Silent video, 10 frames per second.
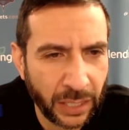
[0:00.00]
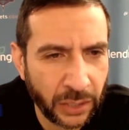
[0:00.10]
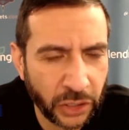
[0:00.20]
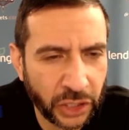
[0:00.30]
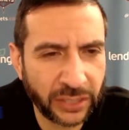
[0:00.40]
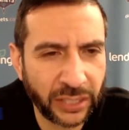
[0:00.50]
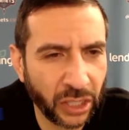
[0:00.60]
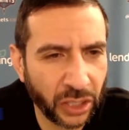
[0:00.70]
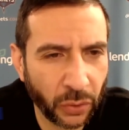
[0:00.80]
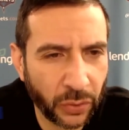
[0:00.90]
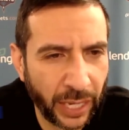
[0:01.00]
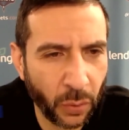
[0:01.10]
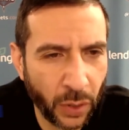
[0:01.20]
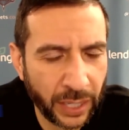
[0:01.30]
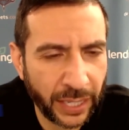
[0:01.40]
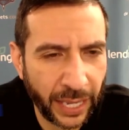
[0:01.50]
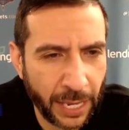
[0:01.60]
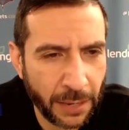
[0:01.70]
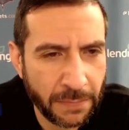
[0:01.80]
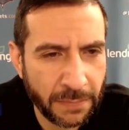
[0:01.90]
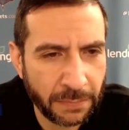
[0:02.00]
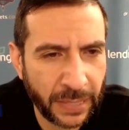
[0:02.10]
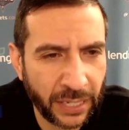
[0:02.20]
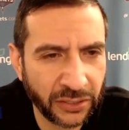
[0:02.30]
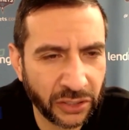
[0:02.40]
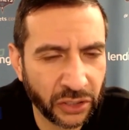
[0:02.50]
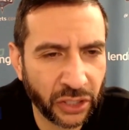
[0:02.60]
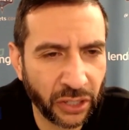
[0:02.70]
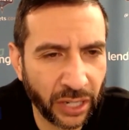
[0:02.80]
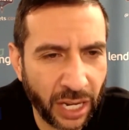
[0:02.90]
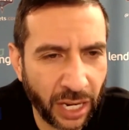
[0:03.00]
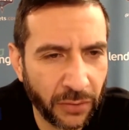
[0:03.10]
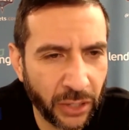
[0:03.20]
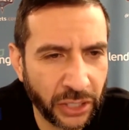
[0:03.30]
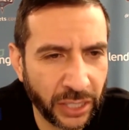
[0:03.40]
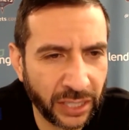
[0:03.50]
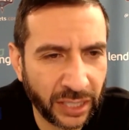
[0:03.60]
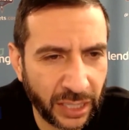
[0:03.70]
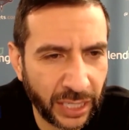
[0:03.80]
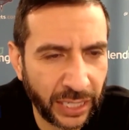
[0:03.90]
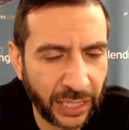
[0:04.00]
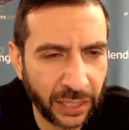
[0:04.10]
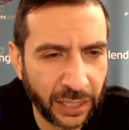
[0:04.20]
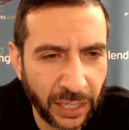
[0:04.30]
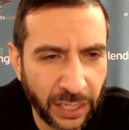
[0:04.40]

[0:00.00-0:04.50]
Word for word: just because he looks okay one game because it's a certain coverage and it's clean,